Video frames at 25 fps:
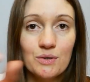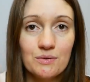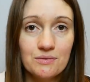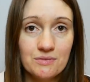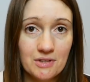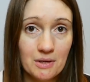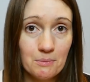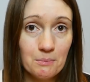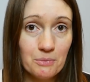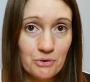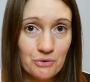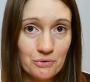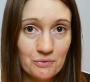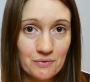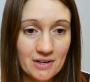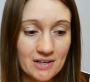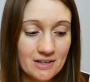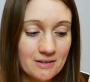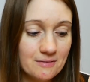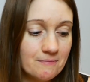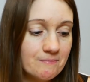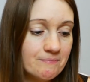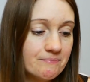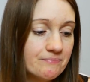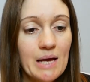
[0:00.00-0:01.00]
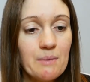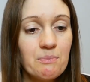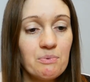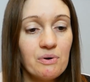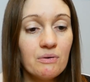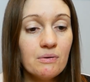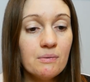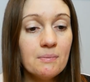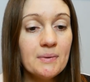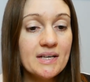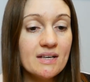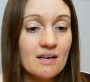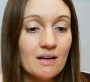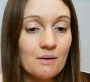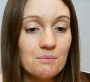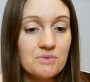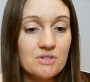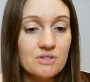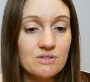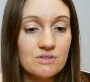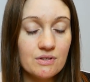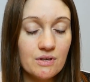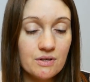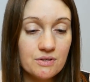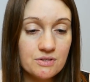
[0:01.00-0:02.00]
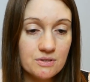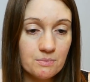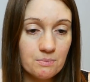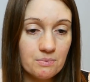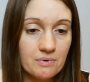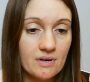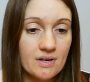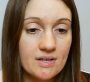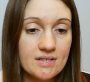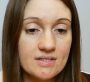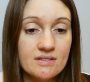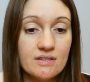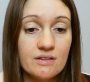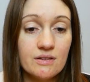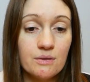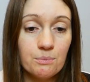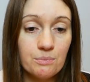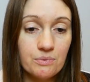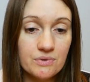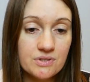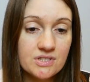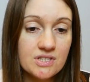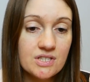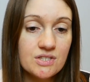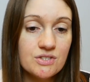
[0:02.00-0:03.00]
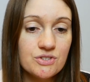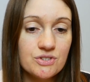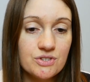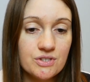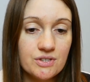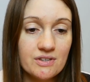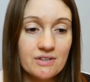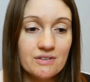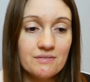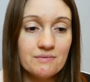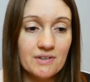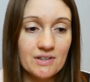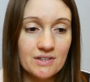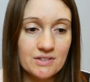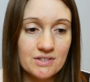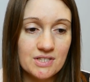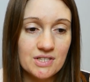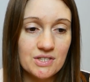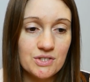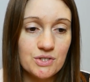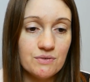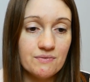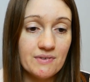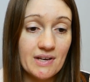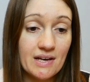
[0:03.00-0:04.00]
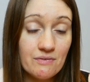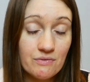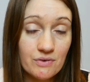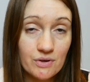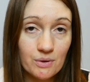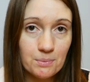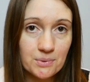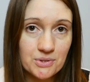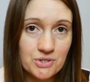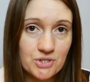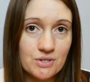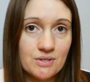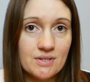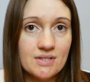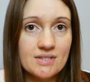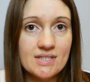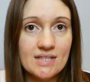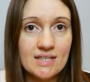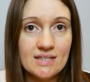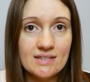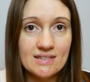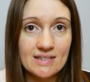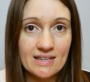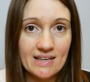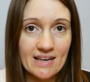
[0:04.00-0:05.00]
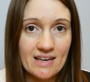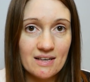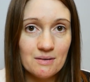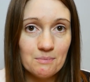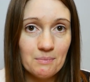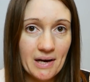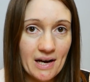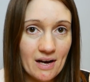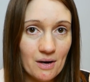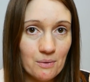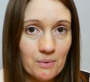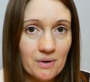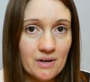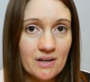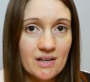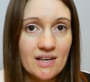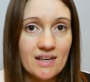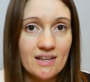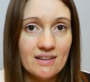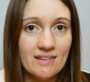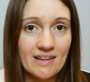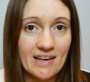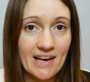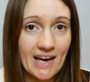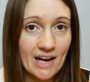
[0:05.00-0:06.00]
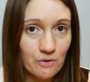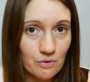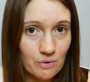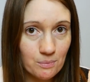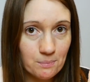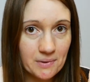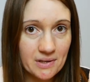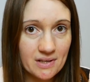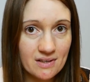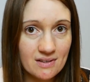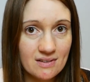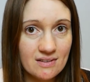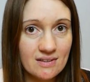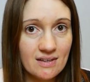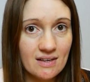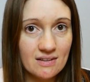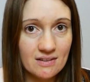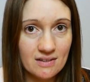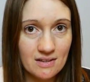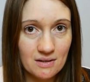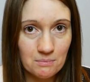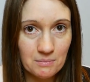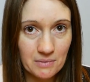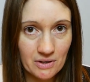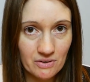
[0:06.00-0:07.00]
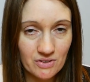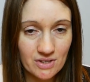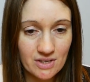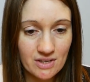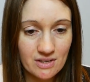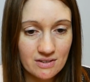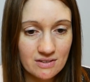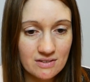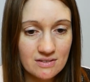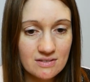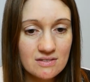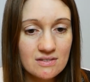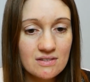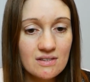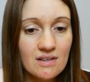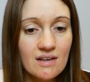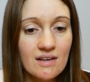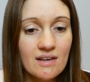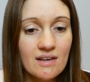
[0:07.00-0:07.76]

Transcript: Number 3. It probably comes as no surprise that the British took advantage of every opportunity to gain power in the Caribbean and the Americas.